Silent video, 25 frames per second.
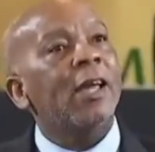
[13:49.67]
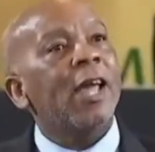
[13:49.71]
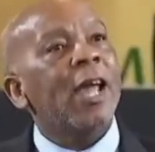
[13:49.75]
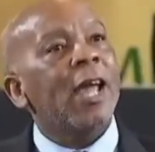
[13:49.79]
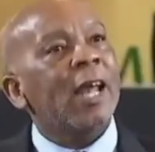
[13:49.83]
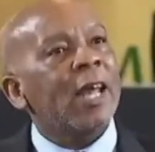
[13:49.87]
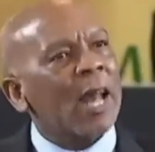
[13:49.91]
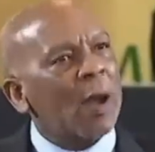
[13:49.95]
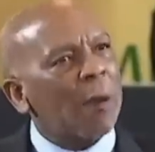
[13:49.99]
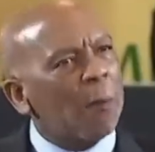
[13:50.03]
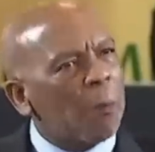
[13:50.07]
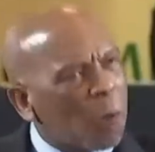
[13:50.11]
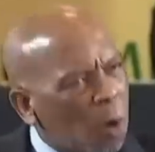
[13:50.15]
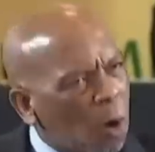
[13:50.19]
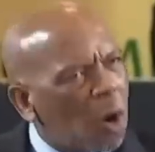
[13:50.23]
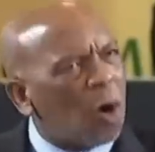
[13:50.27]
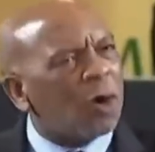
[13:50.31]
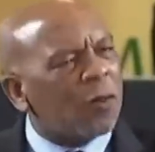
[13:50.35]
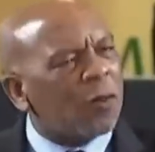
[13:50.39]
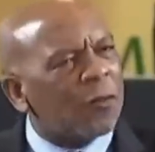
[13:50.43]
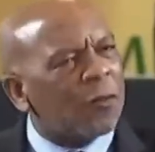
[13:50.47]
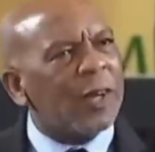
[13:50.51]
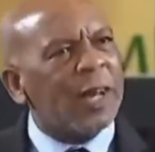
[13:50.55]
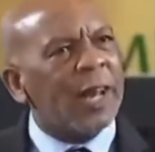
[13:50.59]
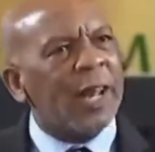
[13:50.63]
And I'm
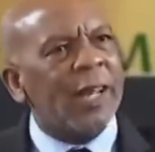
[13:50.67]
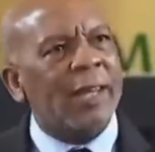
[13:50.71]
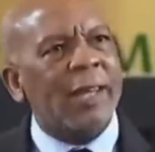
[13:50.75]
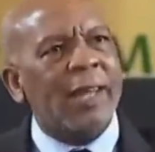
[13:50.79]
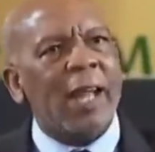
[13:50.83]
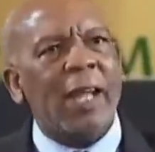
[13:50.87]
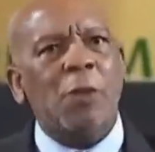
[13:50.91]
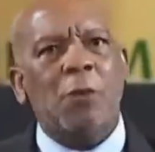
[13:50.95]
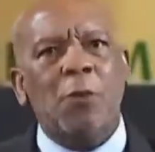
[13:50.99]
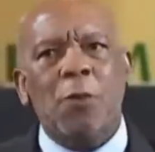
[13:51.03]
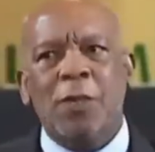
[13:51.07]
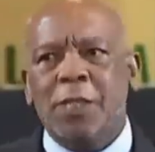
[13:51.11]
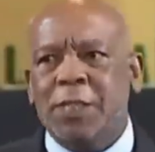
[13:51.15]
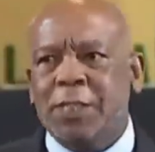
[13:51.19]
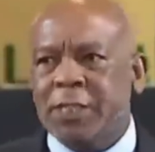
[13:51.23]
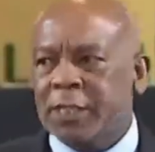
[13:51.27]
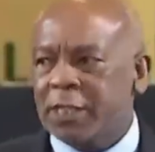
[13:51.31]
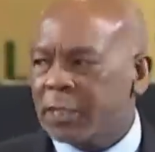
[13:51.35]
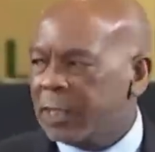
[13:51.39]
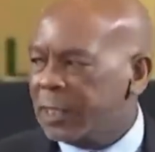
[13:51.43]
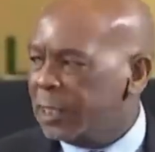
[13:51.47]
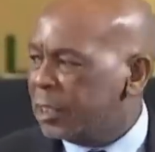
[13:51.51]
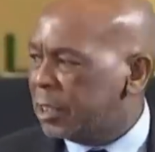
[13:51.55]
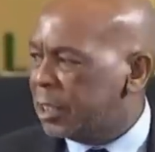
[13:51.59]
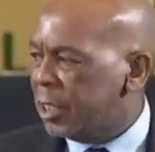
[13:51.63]
confident that with
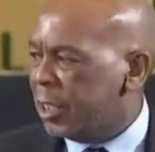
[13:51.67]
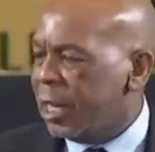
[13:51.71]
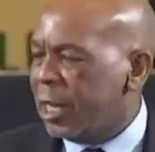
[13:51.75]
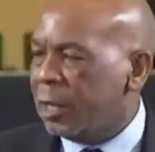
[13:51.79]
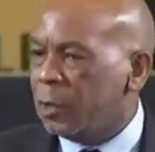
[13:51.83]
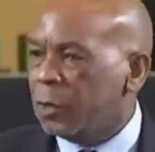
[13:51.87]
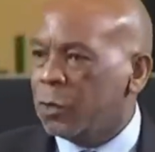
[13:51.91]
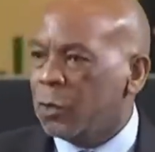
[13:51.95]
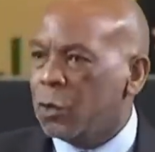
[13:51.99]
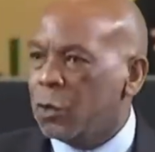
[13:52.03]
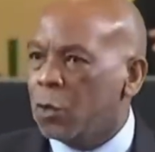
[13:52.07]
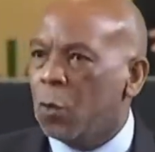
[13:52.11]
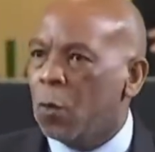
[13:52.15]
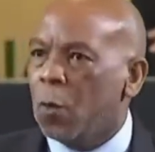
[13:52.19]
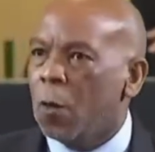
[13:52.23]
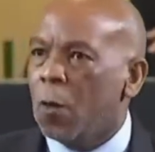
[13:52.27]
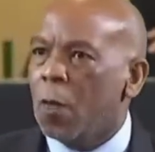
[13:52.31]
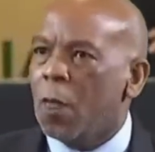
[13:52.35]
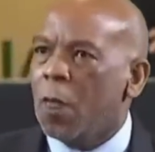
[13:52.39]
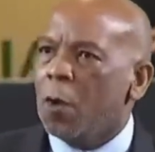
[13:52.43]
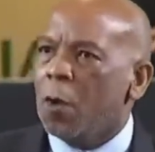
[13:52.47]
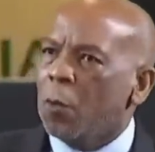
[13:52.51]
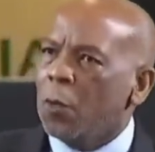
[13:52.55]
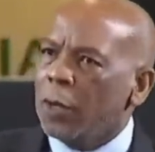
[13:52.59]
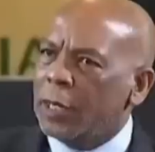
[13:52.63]
this GNU
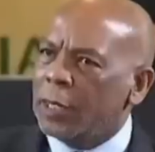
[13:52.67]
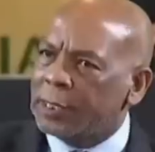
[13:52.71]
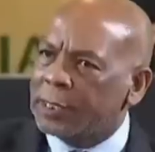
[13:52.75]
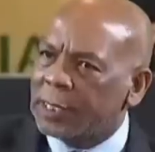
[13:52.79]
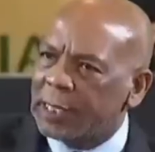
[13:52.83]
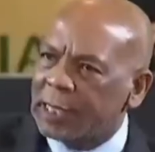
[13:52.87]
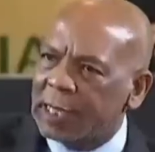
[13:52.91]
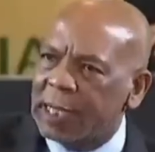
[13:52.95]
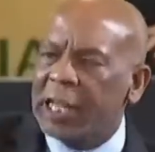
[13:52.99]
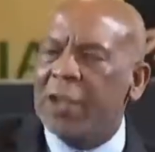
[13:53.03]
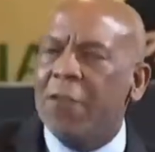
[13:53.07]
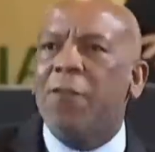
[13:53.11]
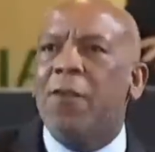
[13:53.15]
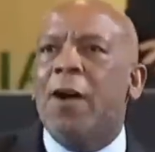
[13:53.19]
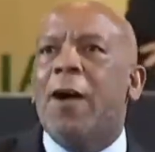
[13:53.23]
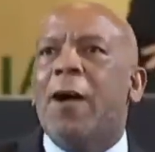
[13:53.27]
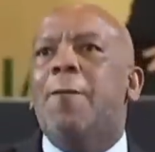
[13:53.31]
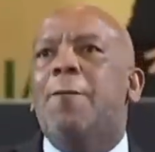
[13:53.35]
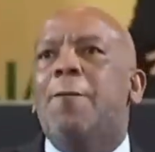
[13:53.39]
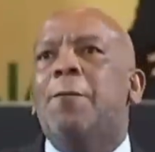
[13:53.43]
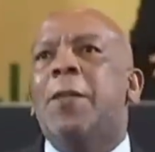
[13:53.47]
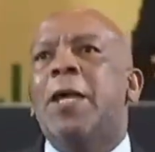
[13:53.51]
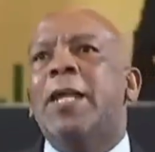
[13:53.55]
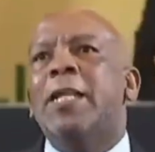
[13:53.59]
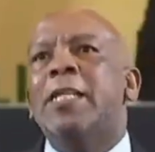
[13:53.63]
will deliver
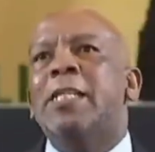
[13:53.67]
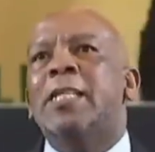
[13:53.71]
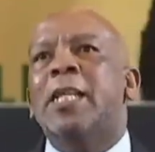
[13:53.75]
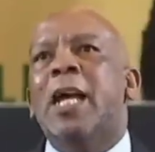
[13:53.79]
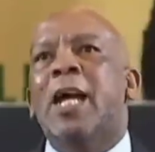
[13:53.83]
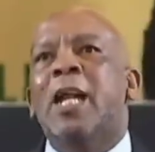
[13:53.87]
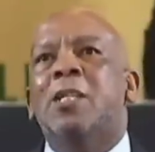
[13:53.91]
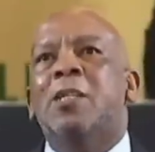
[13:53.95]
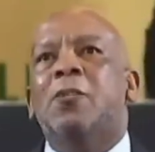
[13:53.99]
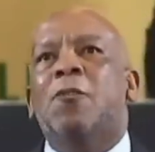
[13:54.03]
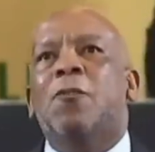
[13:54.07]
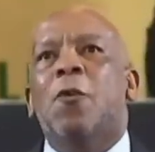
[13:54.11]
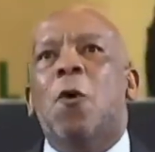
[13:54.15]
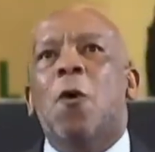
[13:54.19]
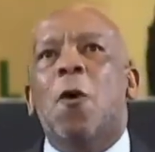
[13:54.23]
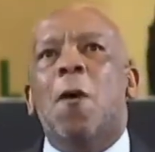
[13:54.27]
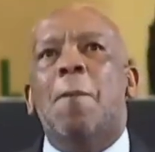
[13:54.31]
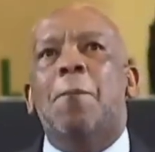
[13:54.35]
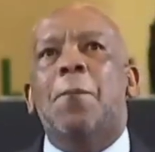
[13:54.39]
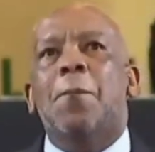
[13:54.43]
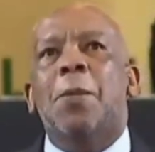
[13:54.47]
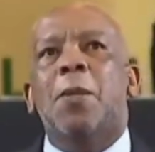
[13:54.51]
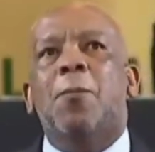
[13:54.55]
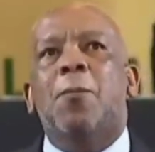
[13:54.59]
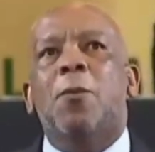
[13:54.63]
the results for our
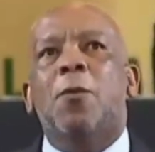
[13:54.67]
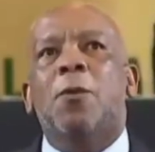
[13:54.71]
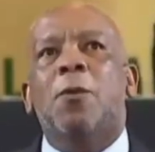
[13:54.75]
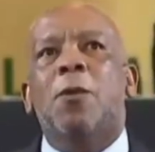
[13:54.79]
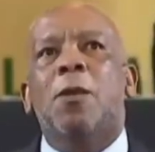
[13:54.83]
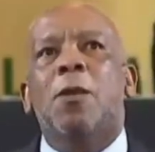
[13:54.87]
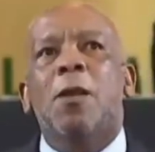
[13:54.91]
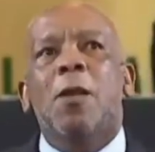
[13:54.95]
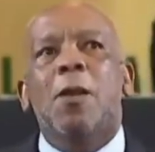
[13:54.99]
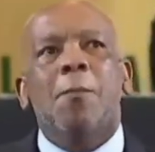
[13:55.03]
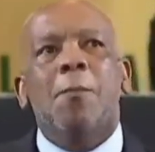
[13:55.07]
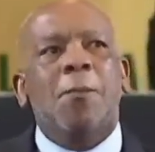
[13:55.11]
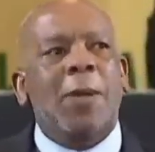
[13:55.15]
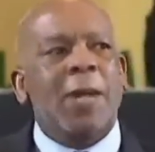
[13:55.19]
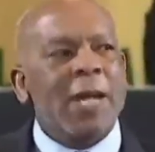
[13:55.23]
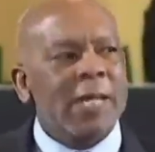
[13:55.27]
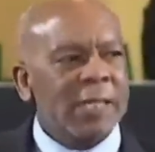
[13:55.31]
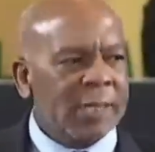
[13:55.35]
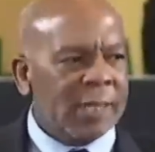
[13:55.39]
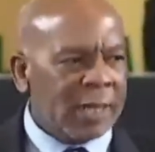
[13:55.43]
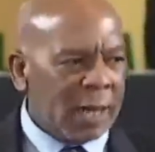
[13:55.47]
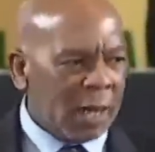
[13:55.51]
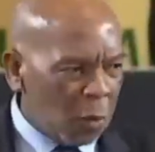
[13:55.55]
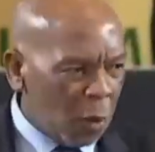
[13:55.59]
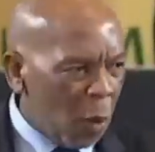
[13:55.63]
people.
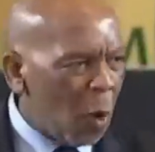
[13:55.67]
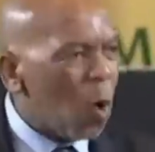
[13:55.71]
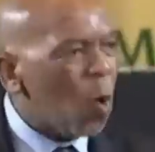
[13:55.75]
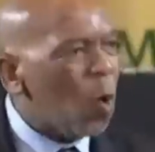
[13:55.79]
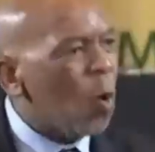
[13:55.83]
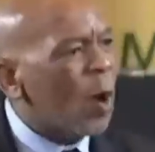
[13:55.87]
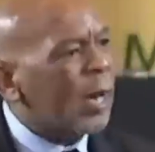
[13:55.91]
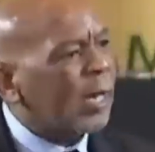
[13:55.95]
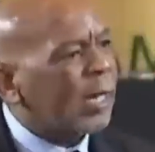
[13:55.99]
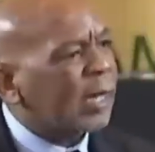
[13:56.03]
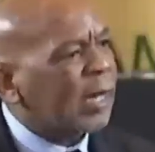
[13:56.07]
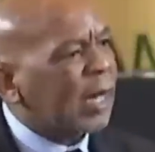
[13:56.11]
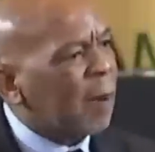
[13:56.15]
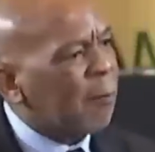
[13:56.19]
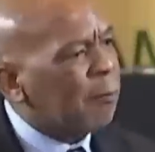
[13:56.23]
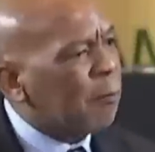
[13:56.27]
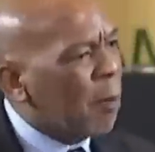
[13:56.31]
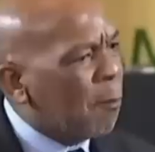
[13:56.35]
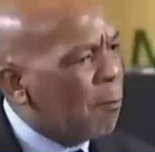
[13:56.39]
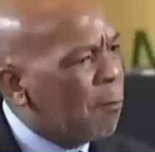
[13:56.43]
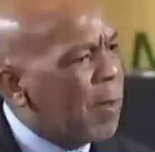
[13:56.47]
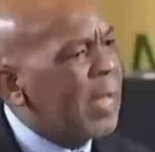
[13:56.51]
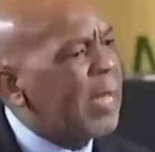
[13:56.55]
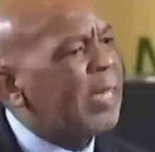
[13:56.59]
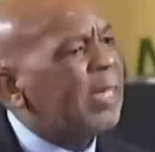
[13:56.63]
President O.R.
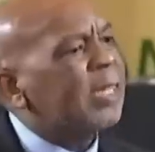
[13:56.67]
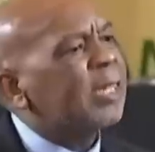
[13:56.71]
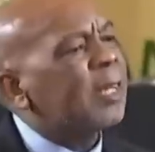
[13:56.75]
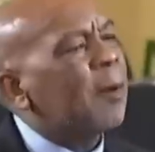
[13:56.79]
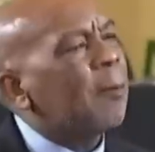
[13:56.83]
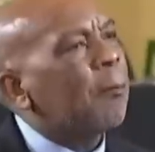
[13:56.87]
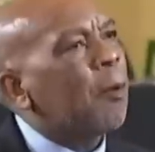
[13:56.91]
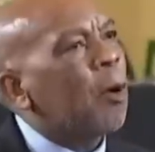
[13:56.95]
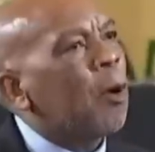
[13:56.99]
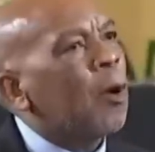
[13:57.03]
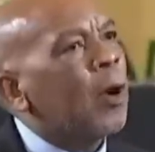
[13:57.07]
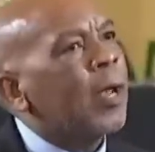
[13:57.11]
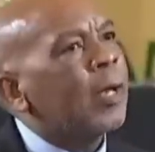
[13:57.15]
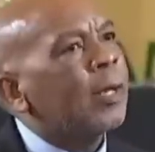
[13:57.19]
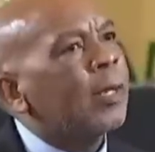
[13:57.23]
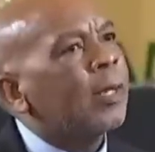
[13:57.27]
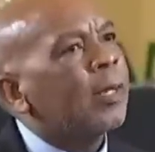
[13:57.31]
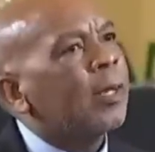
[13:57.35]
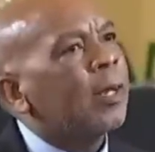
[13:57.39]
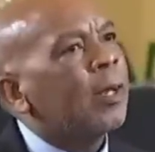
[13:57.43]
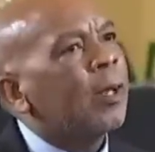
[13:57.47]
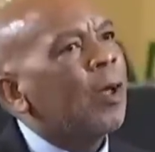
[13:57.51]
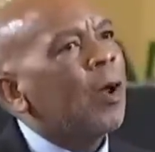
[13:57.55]
Tambo makes the point.